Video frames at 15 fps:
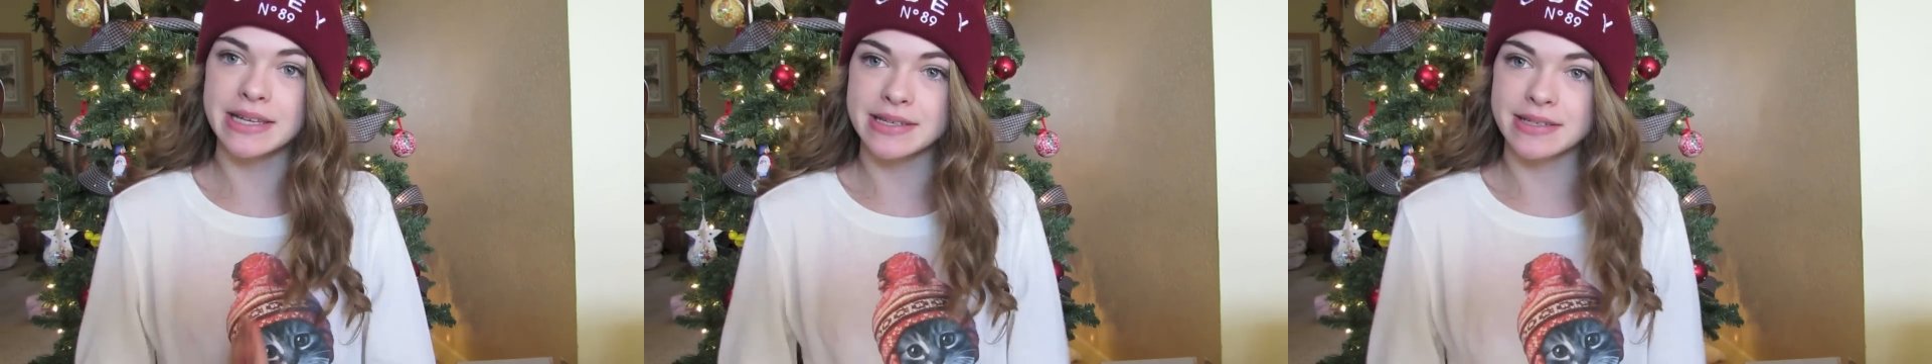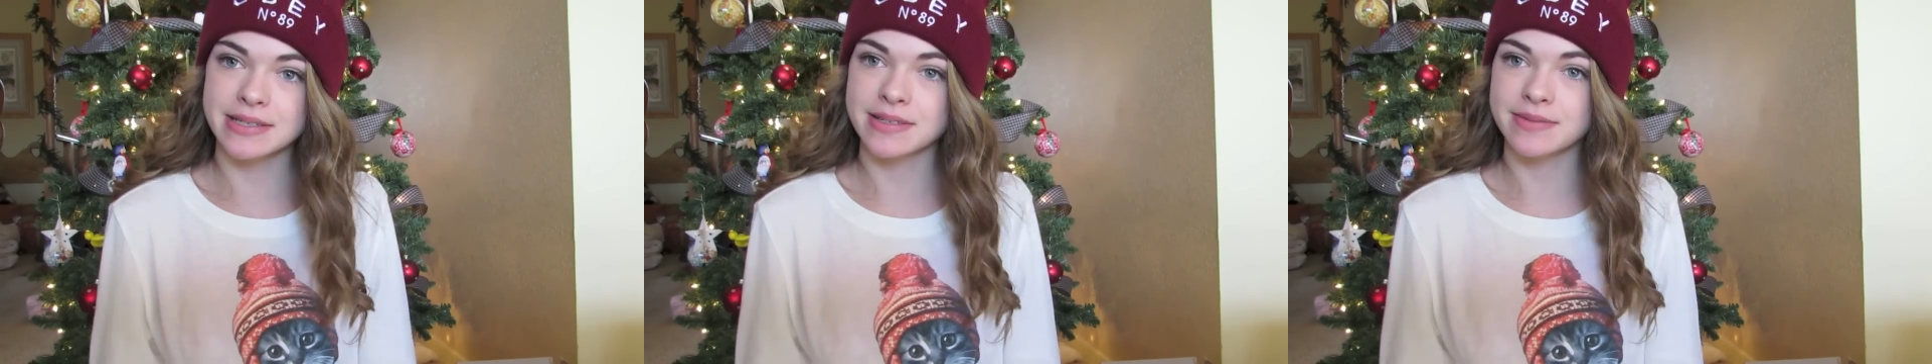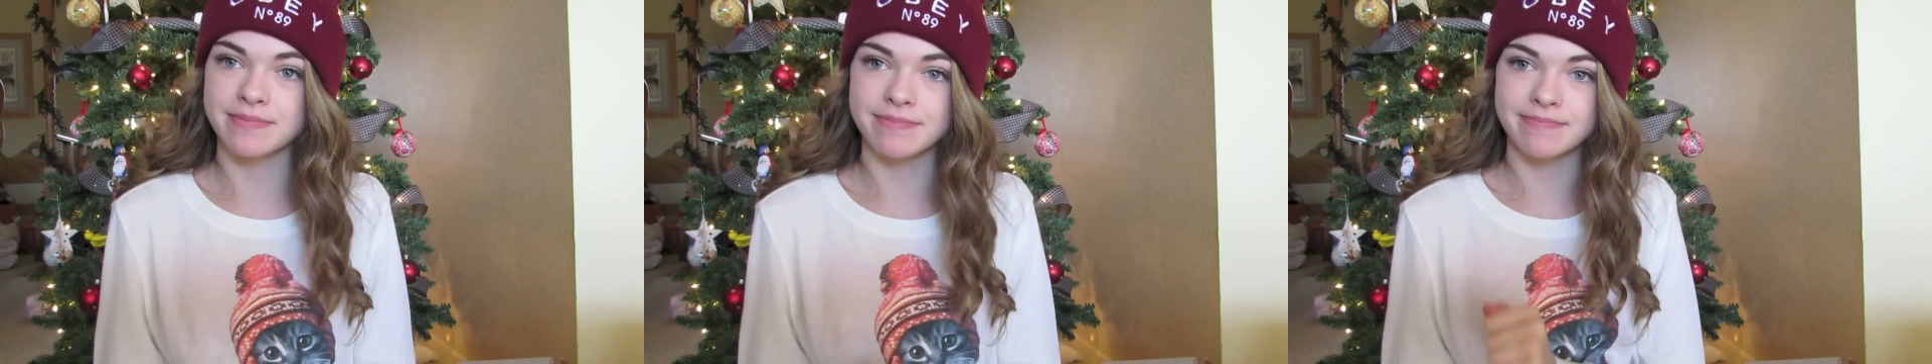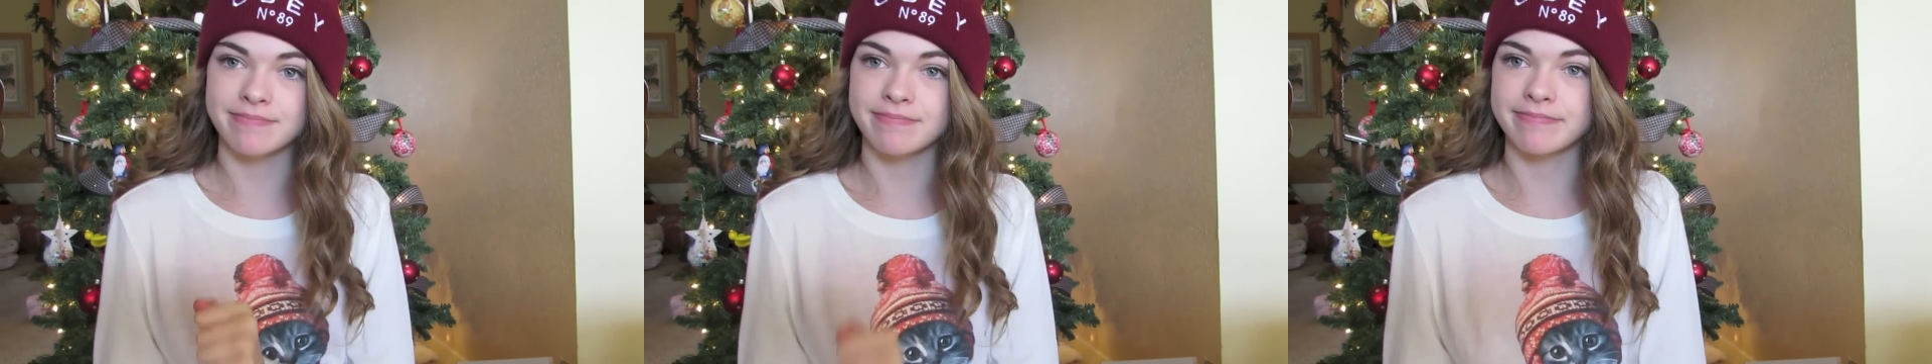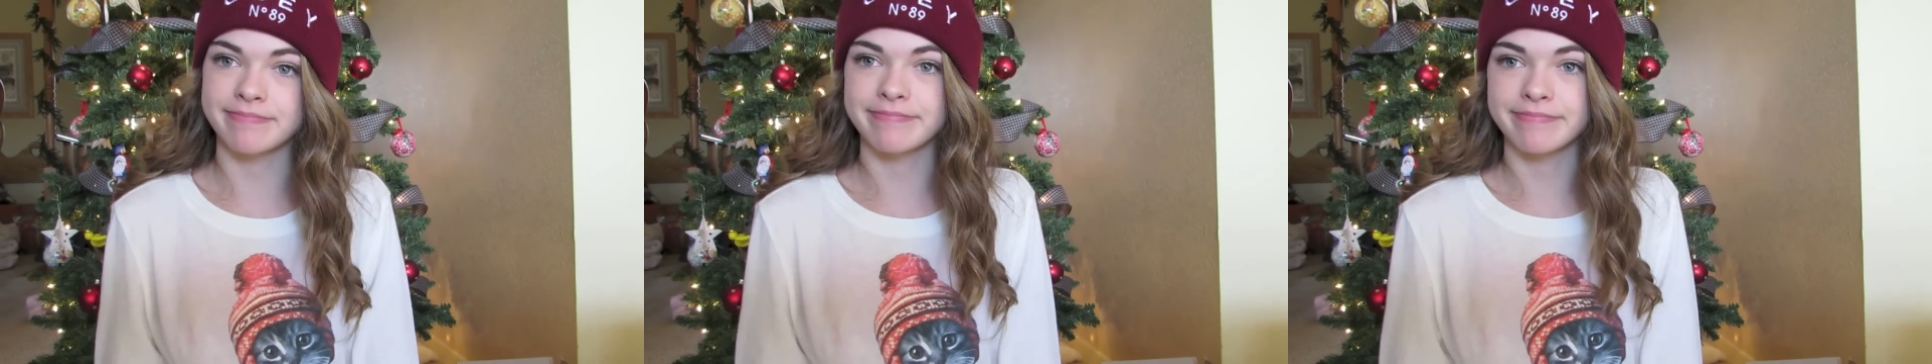and
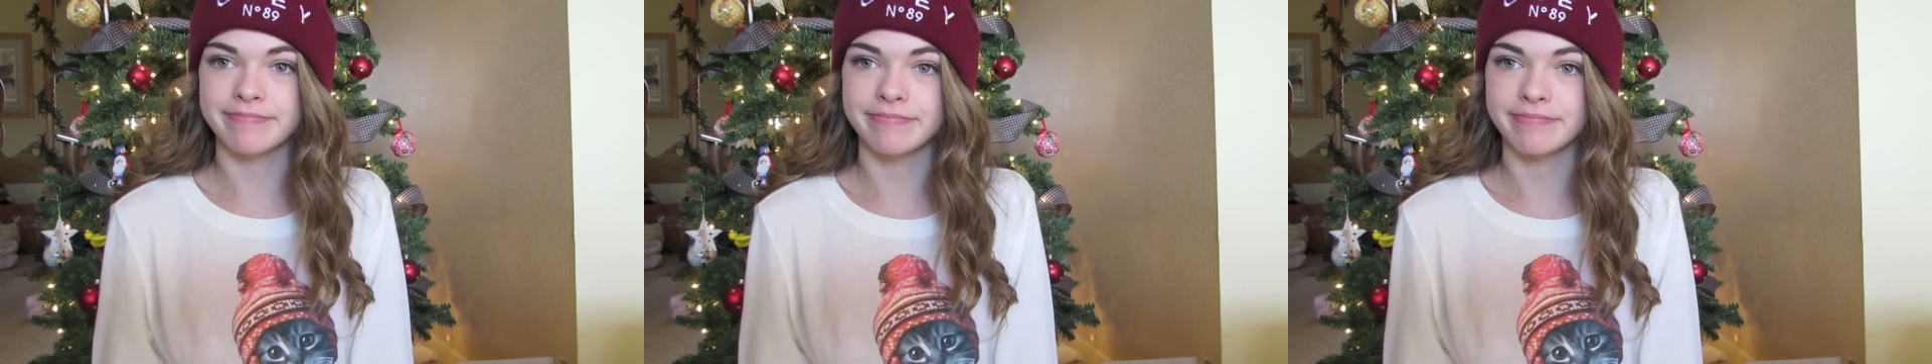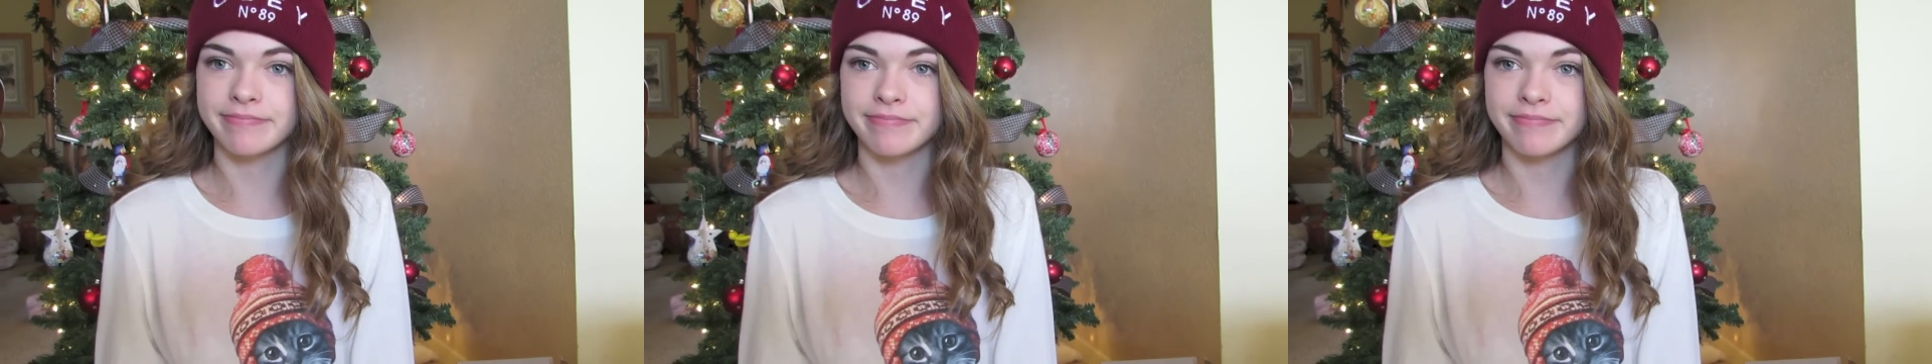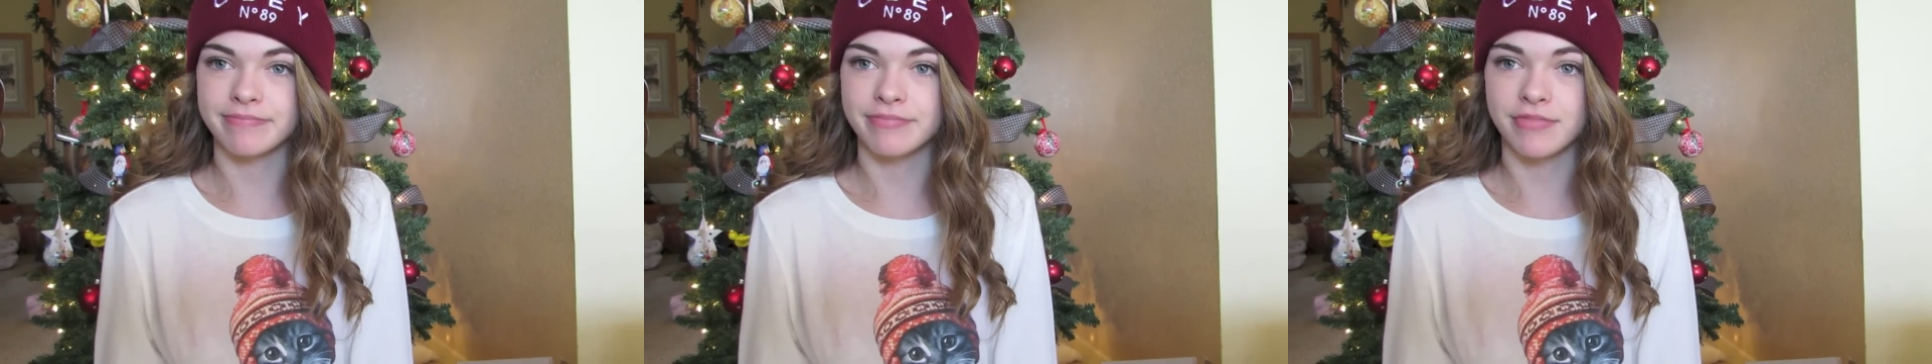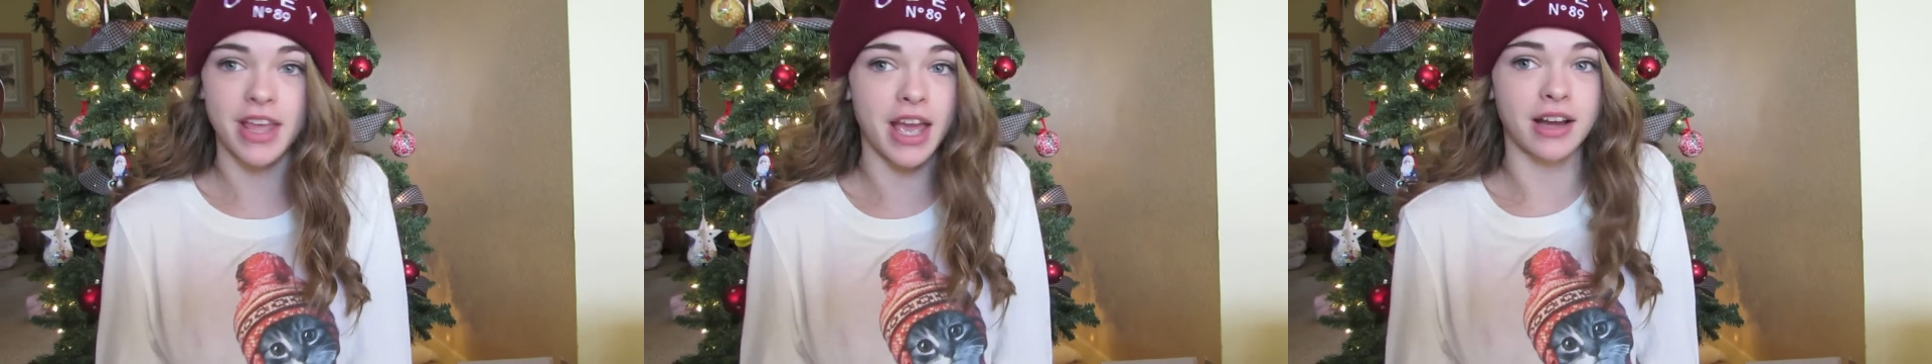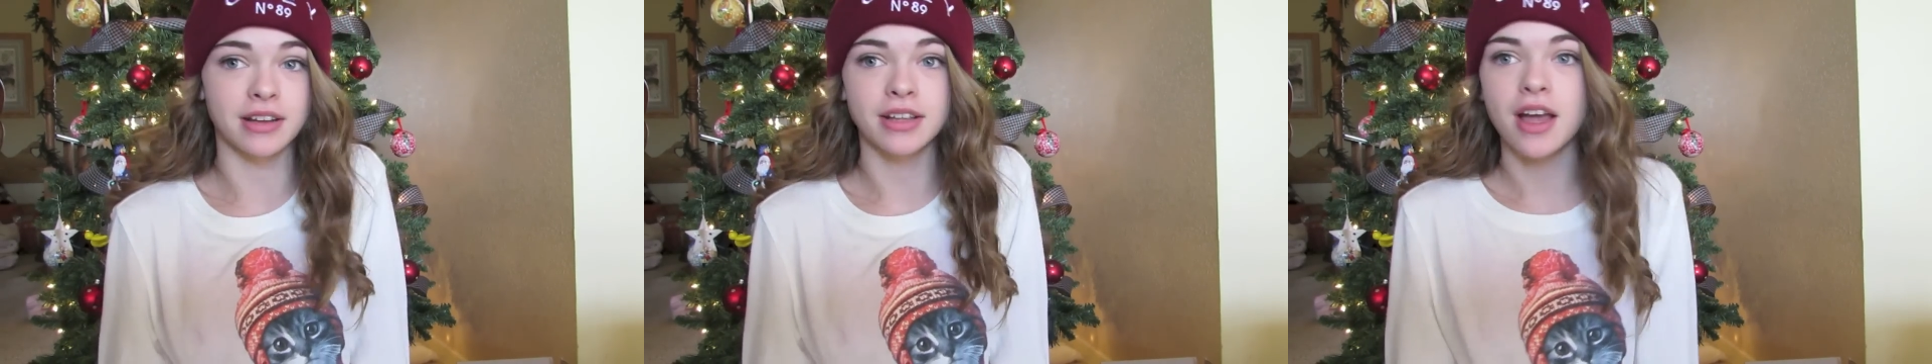
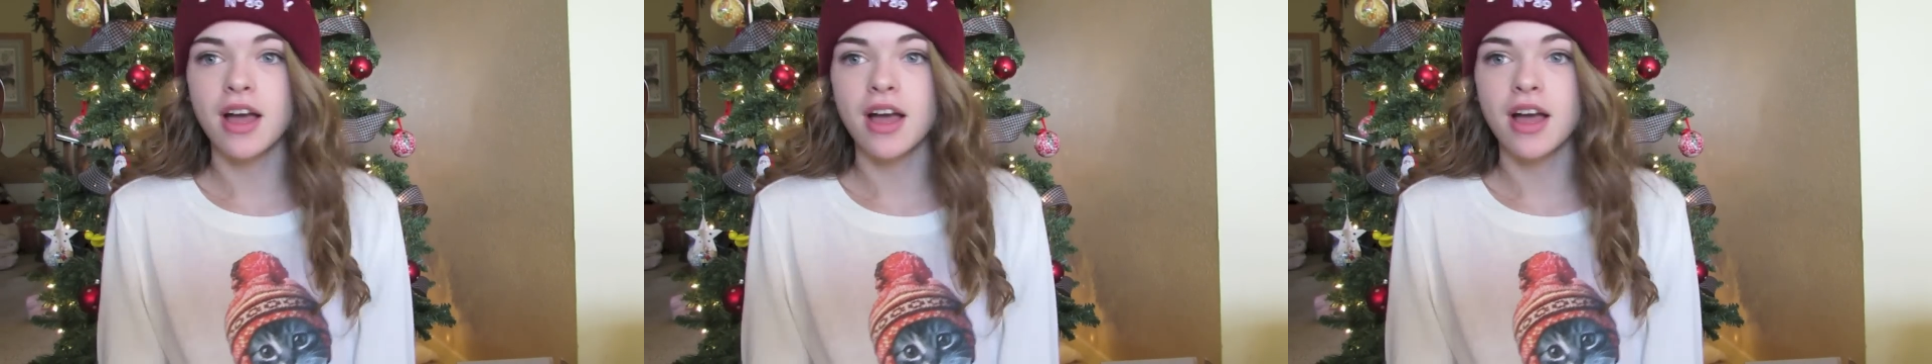yeah.